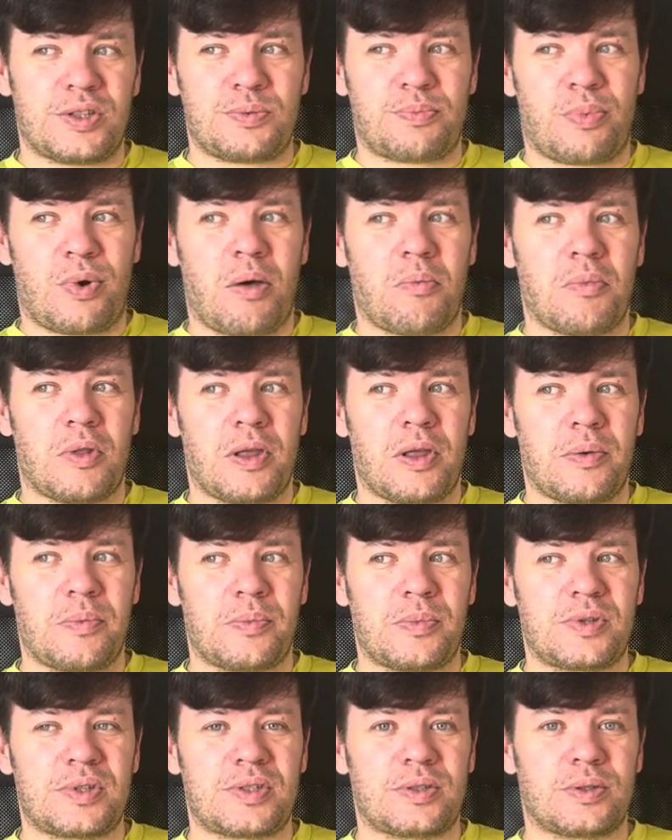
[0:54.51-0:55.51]

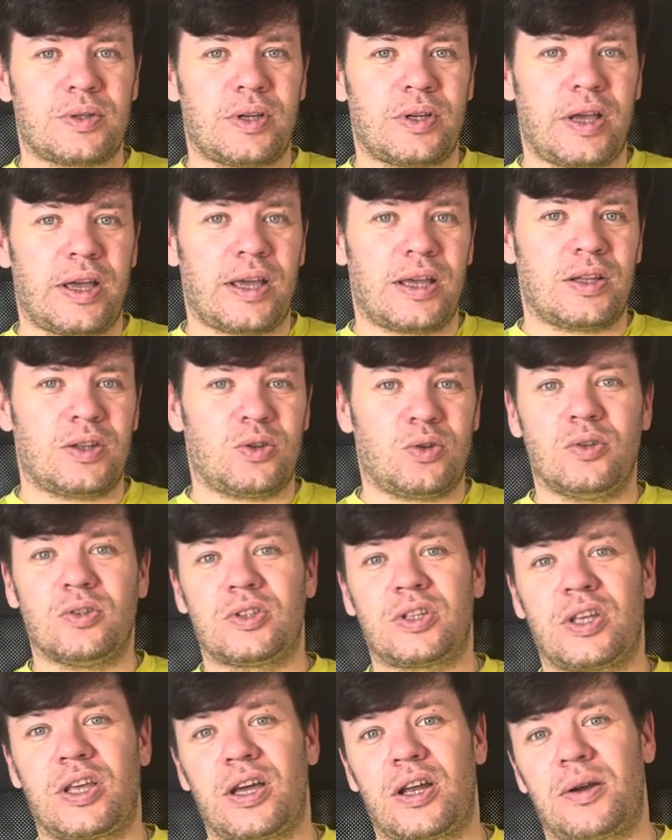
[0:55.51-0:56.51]
problems and
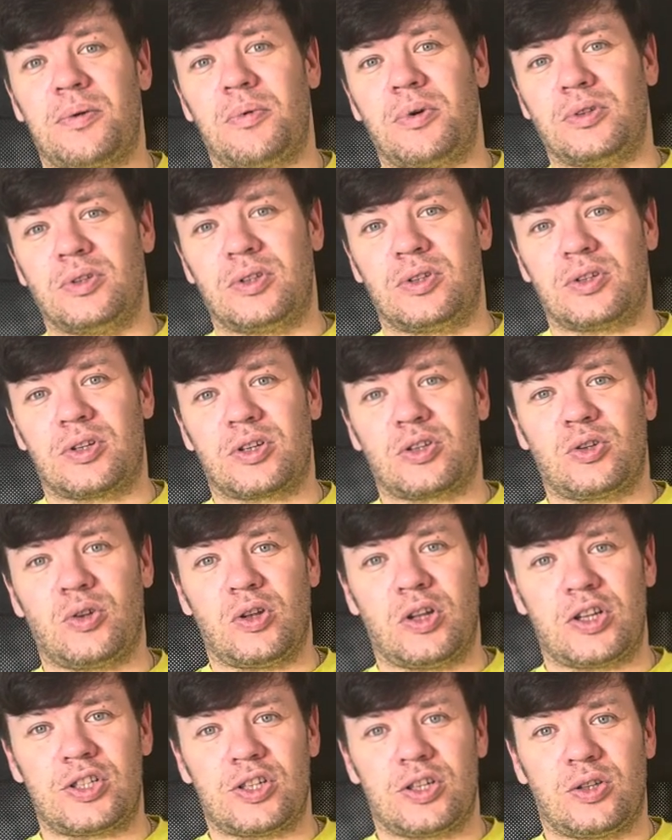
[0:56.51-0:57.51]
don't care about the
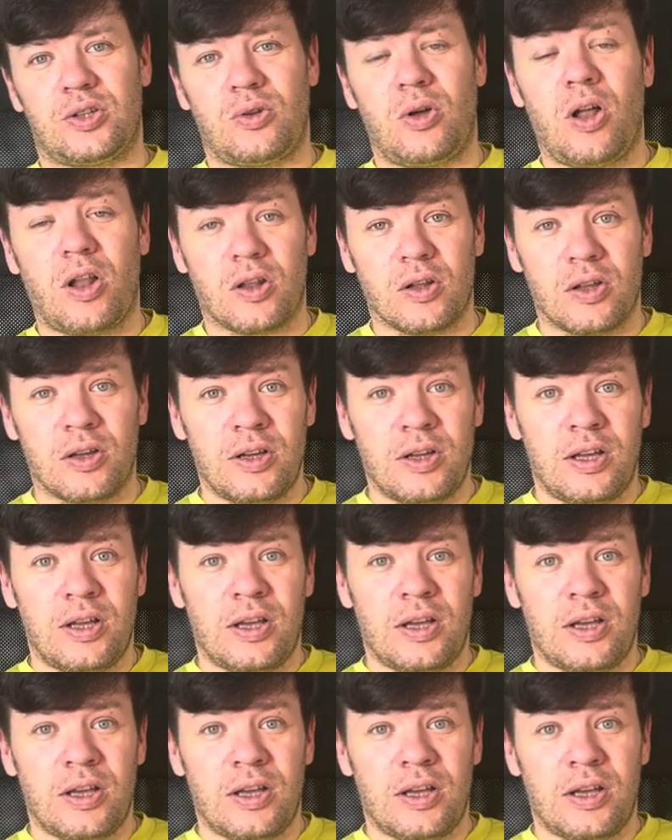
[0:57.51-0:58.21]
technology at all.